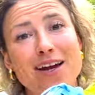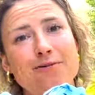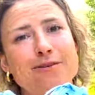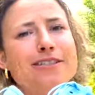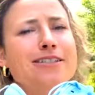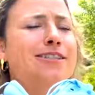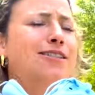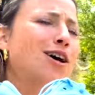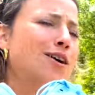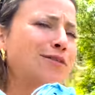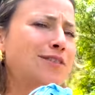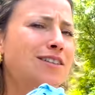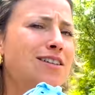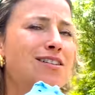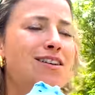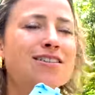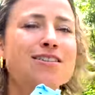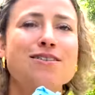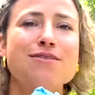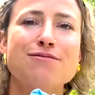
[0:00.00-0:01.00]
which it's often
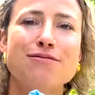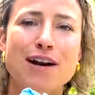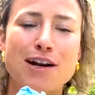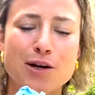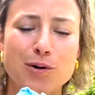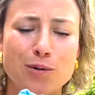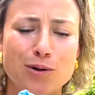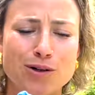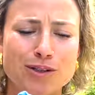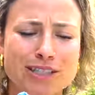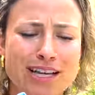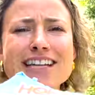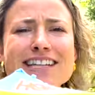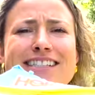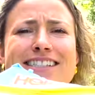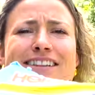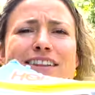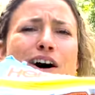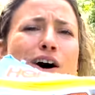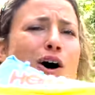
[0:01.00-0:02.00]
called in the running world.
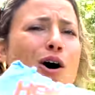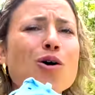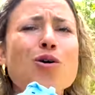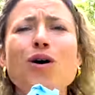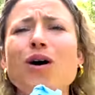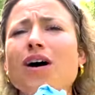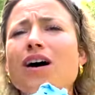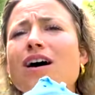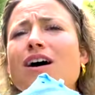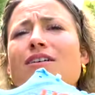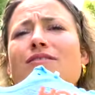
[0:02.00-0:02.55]
It's the Hoka of